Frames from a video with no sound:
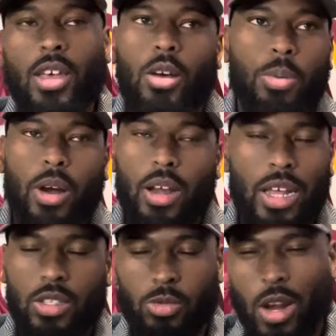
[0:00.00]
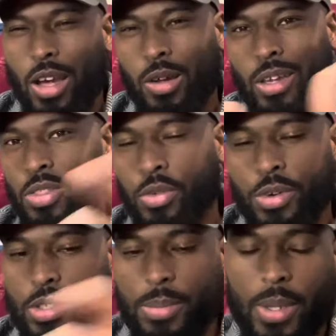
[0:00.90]
They'll probably announce it around like 3
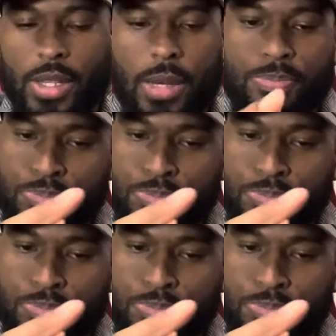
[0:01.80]
or something like that.